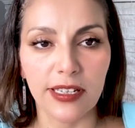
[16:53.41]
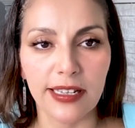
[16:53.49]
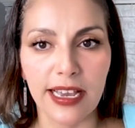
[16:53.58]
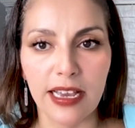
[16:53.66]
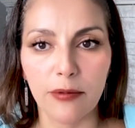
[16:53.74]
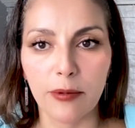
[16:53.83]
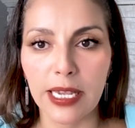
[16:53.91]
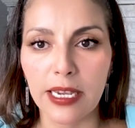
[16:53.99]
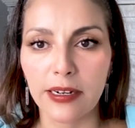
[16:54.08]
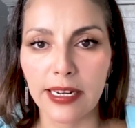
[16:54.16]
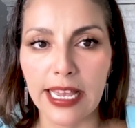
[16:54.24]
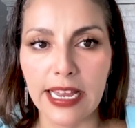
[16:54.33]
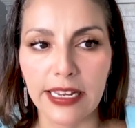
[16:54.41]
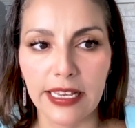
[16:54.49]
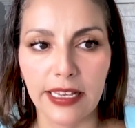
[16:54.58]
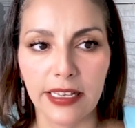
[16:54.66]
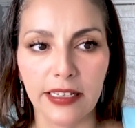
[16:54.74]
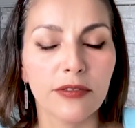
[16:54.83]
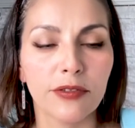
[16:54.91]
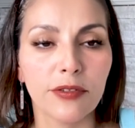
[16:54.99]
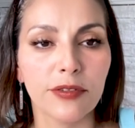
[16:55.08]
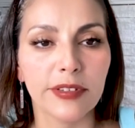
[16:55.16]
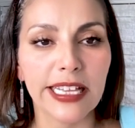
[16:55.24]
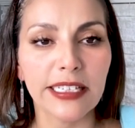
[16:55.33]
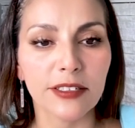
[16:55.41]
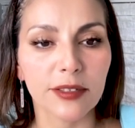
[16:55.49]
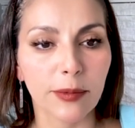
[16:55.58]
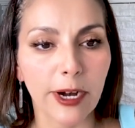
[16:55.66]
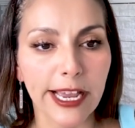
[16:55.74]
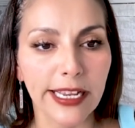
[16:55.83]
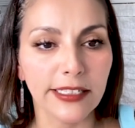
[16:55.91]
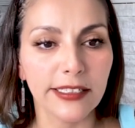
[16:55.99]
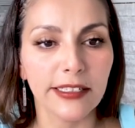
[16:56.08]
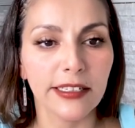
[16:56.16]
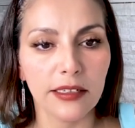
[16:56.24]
that we are getting through SellerSprite,